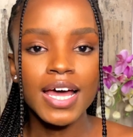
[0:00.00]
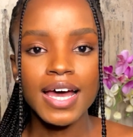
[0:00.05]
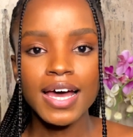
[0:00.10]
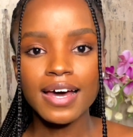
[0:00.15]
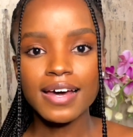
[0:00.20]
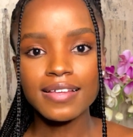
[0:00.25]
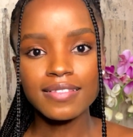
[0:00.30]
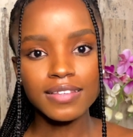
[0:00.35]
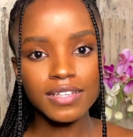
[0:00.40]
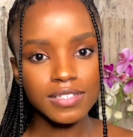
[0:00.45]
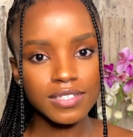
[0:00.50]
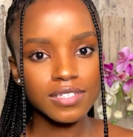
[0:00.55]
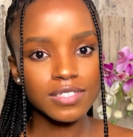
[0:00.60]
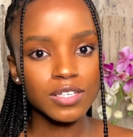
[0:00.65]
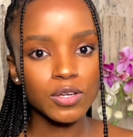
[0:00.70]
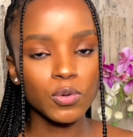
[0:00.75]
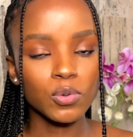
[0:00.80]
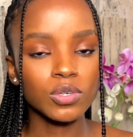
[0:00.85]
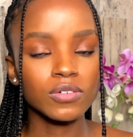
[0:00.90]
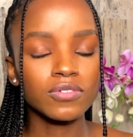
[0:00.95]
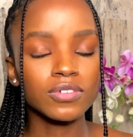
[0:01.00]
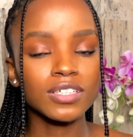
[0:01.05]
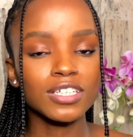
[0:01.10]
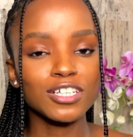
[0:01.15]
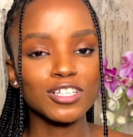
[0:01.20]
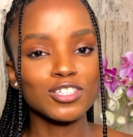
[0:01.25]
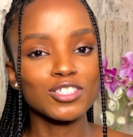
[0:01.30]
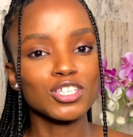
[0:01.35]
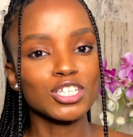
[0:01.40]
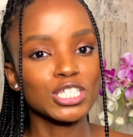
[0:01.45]
and this is
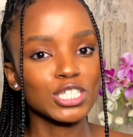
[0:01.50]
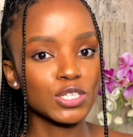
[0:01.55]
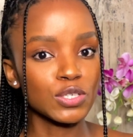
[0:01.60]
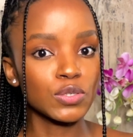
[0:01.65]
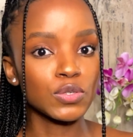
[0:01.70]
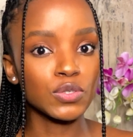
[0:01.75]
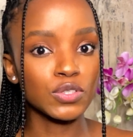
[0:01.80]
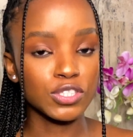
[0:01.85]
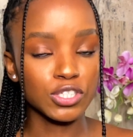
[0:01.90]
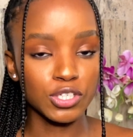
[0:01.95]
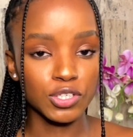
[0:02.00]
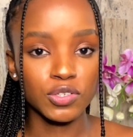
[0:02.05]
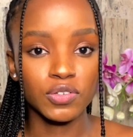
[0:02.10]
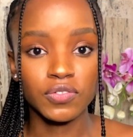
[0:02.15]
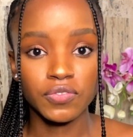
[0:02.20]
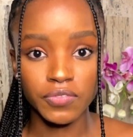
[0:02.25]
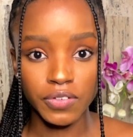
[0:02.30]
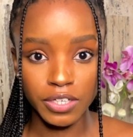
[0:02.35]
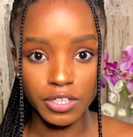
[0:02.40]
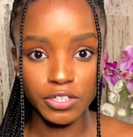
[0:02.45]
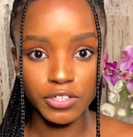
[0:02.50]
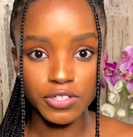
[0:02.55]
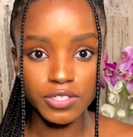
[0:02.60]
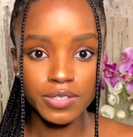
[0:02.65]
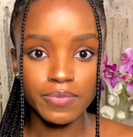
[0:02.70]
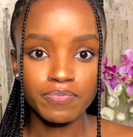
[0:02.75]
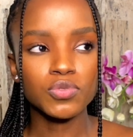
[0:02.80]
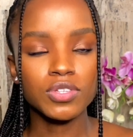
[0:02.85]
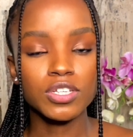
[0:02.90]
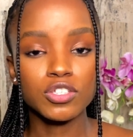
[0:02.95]
equivalent to 2 fingers.
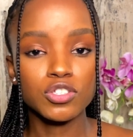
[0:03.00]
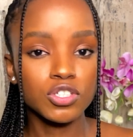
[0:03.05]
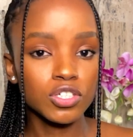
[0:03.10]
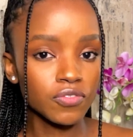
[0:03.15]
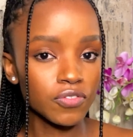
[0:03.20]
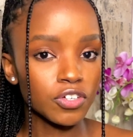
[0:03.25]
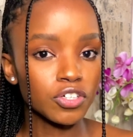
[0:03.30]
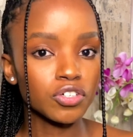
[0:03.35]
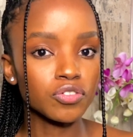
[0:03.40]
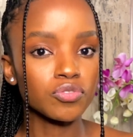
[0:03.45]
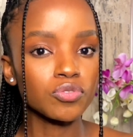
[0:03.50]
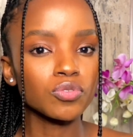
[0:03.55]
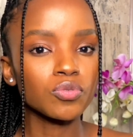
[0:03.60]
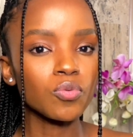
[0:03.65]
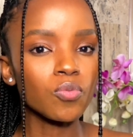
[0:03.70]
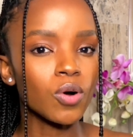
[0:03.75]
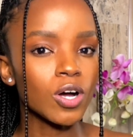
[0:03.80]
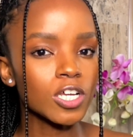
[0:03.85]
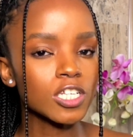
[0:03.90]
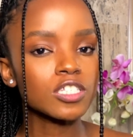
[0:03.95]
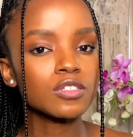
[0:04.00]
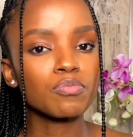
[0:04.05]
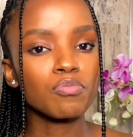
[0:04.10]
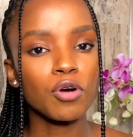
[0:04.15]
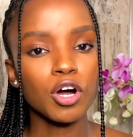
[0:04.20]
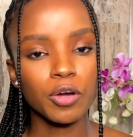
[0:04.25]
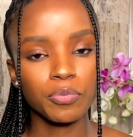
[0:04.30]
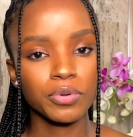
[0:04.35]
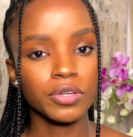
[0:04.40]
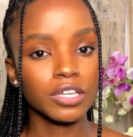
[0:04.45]
The 2-finger rule was
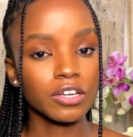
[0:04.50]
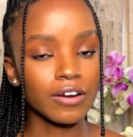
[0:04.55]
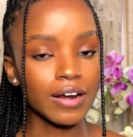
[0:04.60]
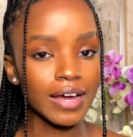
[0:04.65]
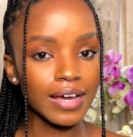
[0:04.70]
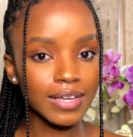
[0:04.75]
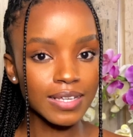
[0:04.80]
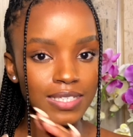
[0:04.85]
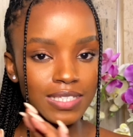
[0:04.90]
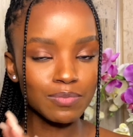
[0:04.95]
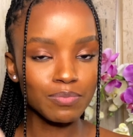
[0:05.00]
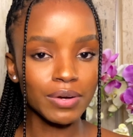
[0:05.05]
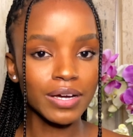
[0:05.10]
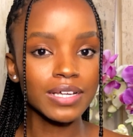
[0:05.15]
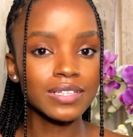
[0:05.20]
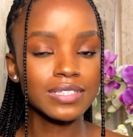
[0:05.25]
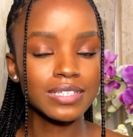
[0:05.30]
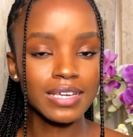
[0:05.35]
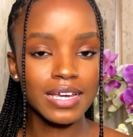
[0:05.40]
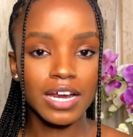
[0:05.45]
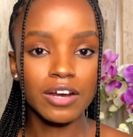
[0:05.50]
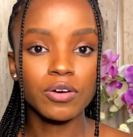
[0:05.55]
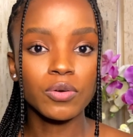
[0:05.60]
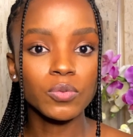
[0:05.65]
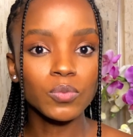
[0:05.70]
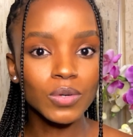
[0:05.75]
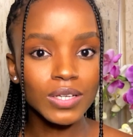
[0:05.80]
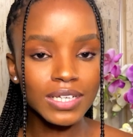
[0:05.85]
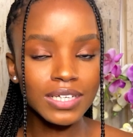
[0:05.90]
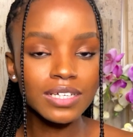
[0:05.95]
popularized by Tiara
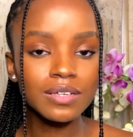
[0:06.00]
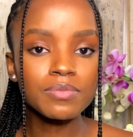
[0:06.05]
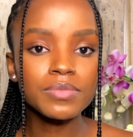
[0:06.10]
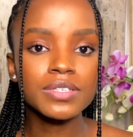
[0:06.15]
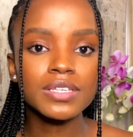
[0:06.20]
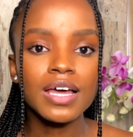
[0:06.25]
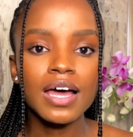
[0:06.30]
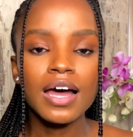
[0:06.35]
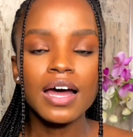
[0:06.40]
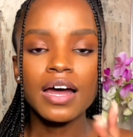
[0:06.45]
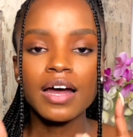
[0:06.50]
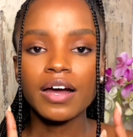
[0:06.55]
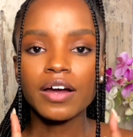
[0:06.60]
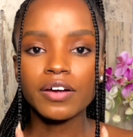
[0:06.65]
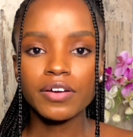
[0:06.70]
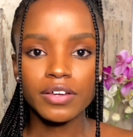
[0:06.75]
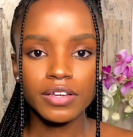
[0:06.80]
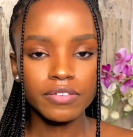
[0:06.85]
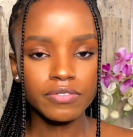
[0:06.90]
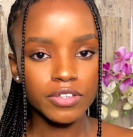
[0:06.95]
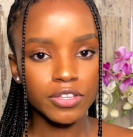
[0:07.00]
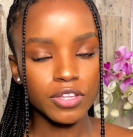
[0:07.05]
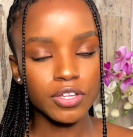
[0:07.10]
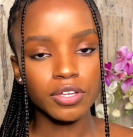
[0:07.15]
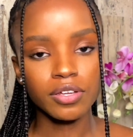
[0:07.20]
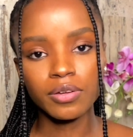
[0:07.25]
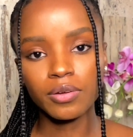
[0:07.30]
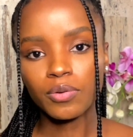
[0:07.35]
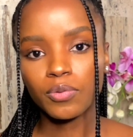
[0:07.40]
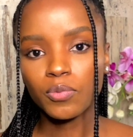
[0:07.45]
Williams. However,
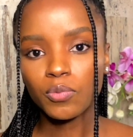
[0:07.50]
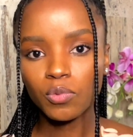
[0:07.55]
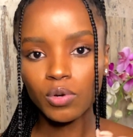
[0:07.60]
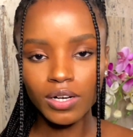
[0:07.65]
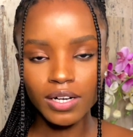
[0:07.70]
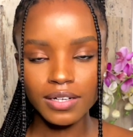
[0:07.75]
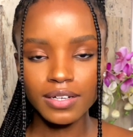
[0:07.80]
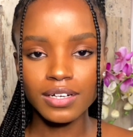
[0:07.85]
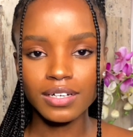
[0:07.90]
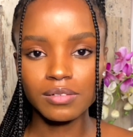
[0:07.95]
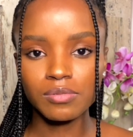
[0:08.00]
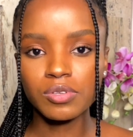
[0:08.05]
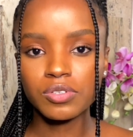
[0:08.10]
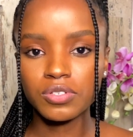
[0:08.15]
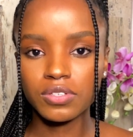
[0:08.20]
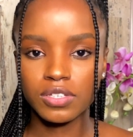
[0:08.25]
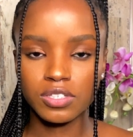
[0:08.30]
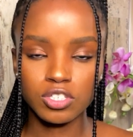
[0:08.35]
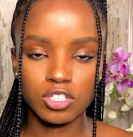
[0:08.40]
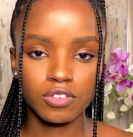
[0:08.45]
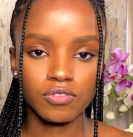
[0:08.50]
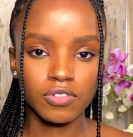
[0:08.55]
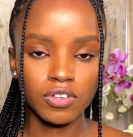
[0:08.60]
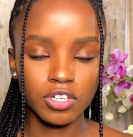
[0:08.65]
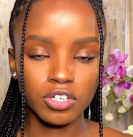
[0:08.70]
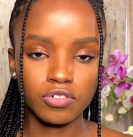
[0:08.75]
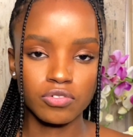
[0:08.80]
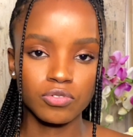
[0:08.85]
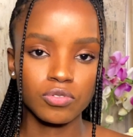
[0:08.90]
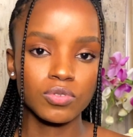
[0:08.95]
though, when it comes to the
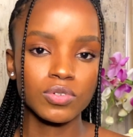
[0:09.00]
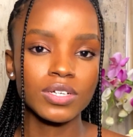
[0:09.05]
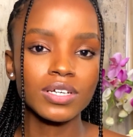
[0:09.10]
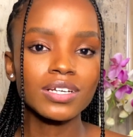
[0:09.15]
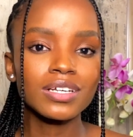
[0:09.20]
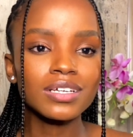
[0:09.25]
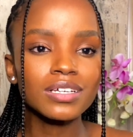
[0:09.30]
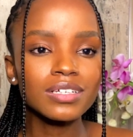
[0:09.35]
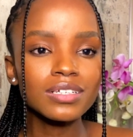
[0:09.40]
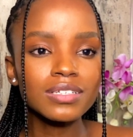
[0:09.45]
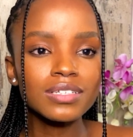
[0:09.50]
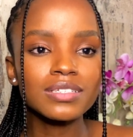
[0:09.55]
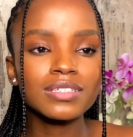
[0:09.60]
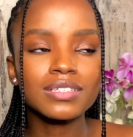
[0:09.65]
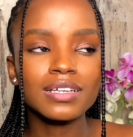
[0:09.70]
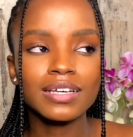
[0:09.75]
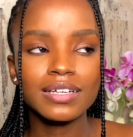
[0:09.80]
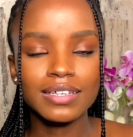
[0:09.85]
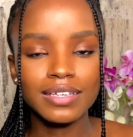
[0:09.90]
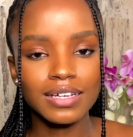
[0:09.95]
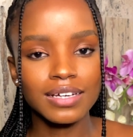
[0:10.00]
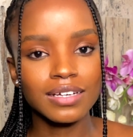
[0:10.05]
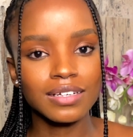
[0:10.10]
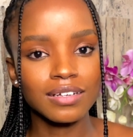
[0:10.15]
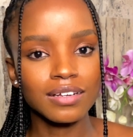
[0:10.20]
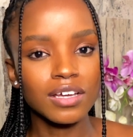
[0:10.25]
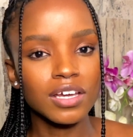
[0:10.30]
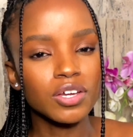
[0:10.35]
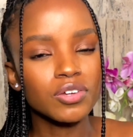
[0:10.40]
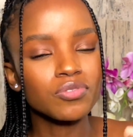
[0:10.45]
2-finger rule, it is again
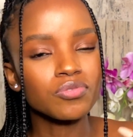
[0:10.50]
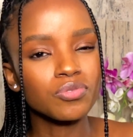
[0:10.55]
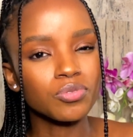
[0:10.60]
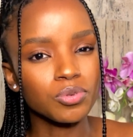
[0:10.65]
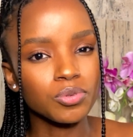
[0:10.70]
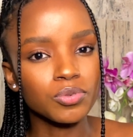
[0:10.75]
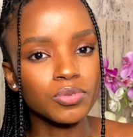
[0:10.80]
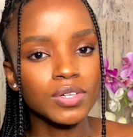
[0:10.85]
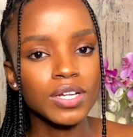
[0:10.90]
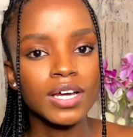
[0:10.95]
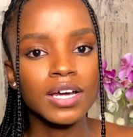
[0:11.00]
a rule.